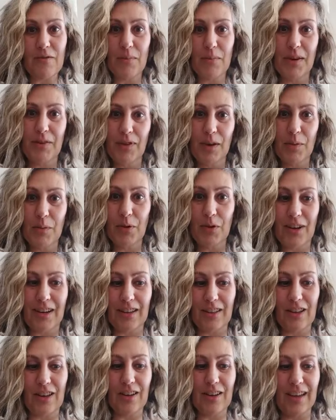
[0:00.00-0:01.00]
my February to
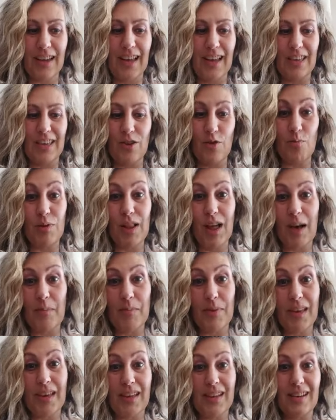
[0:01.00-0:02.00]
look. And you
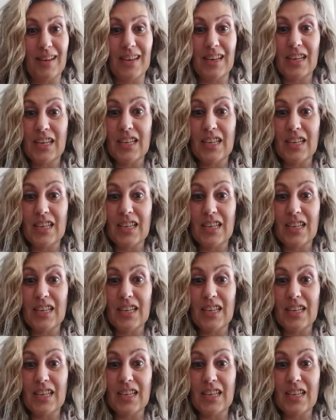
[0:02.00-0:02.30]
plop in,